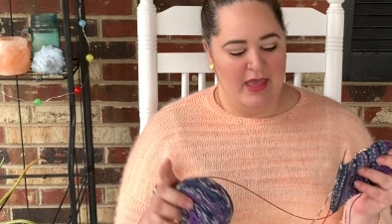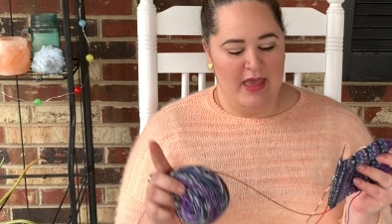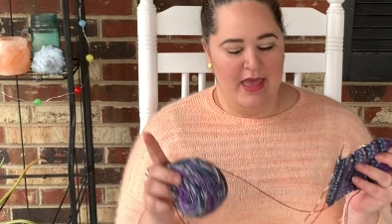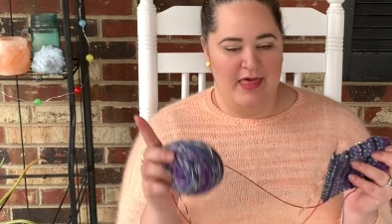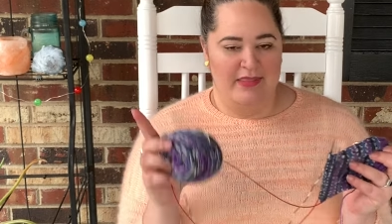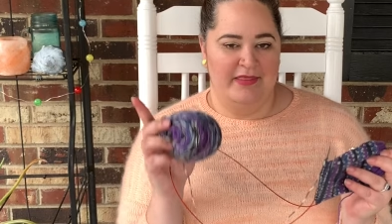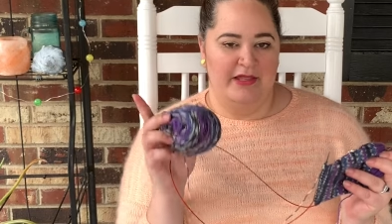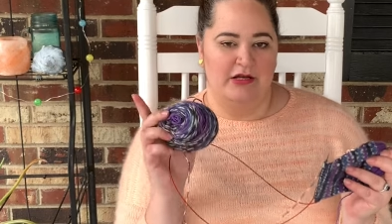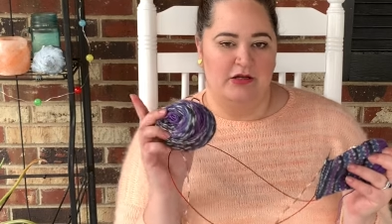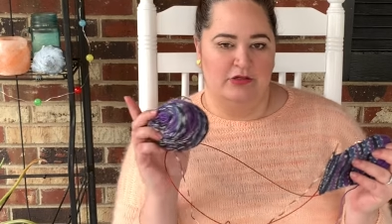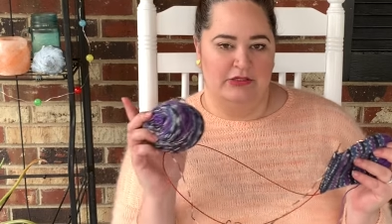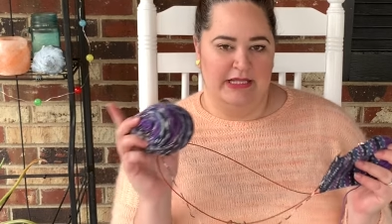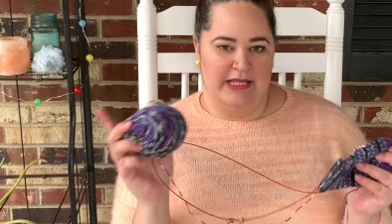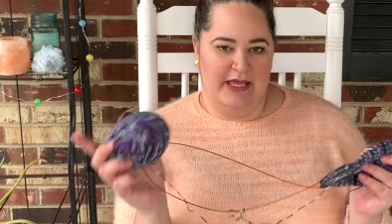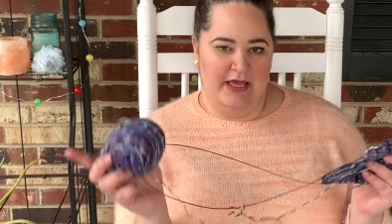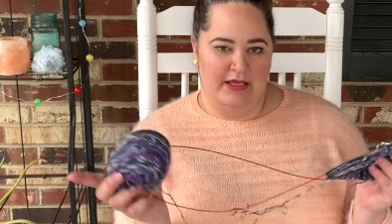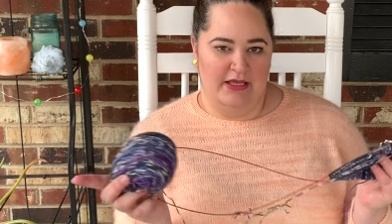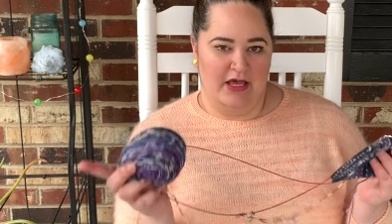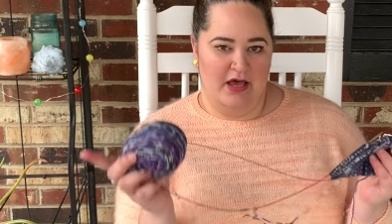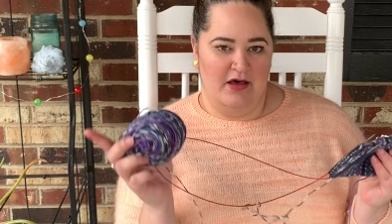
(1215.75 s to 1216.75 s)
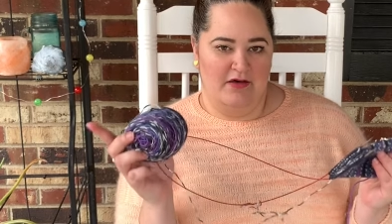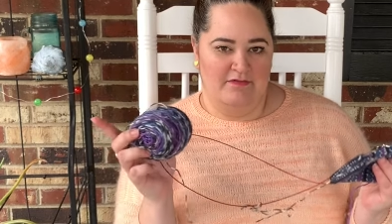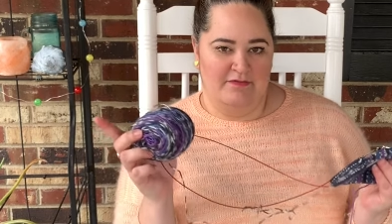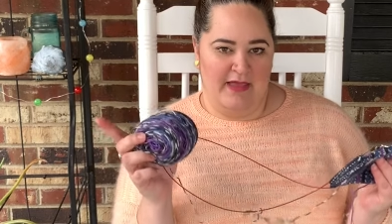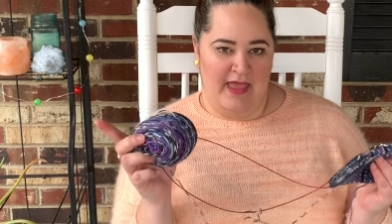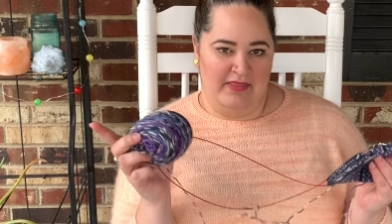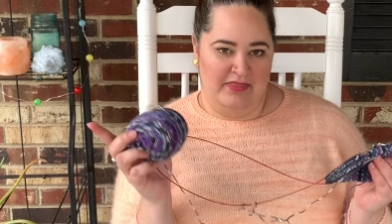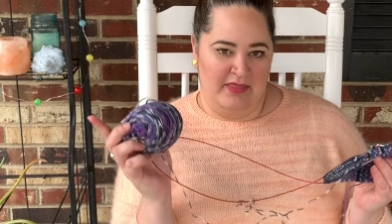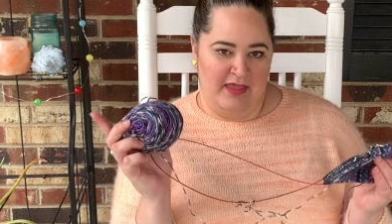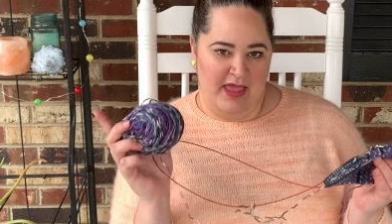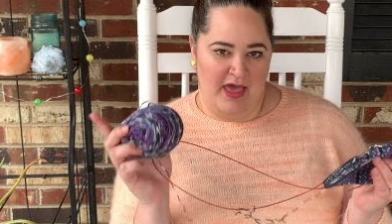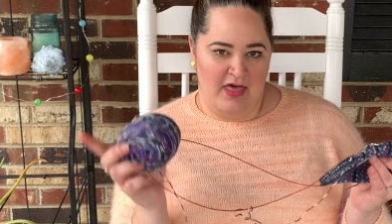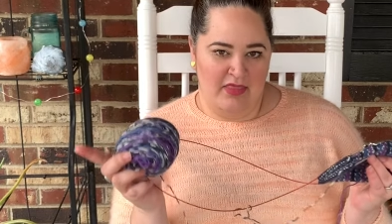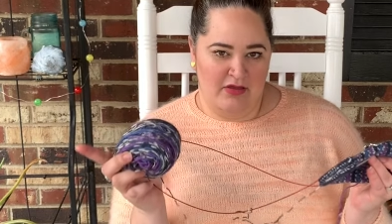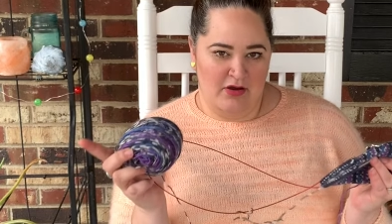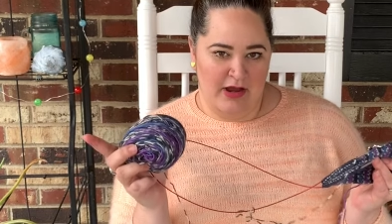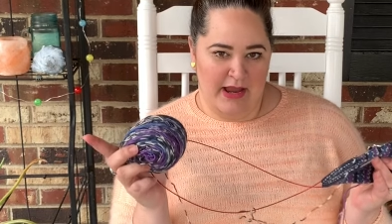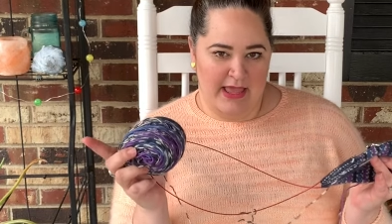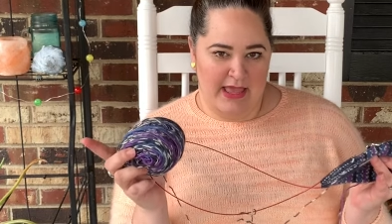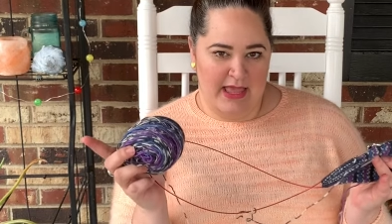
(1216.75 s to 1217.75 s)
and then I'll knit a cuff at the
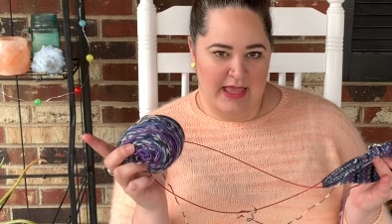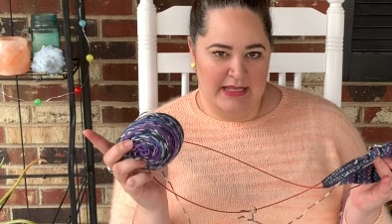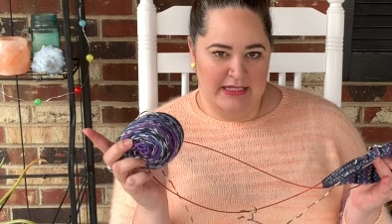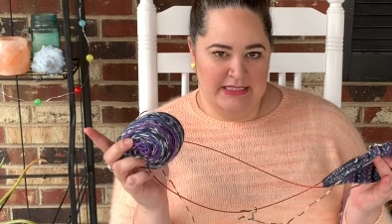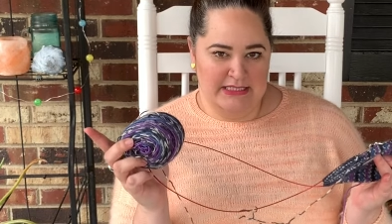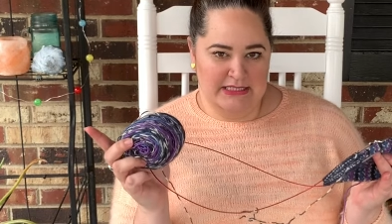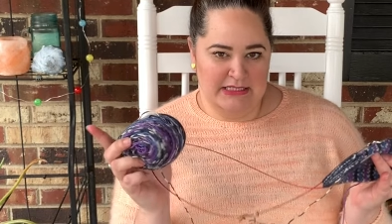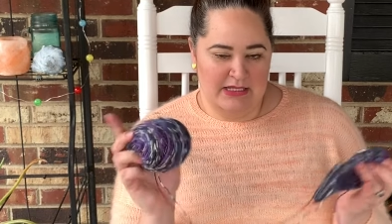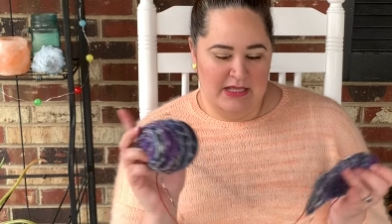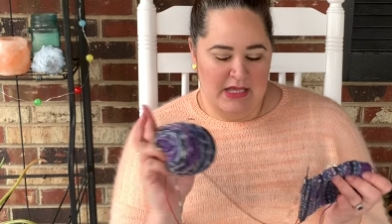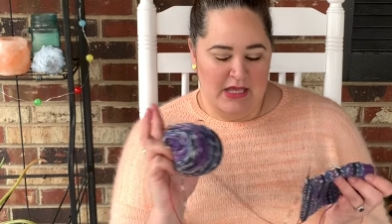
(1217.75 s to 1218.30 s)
other end.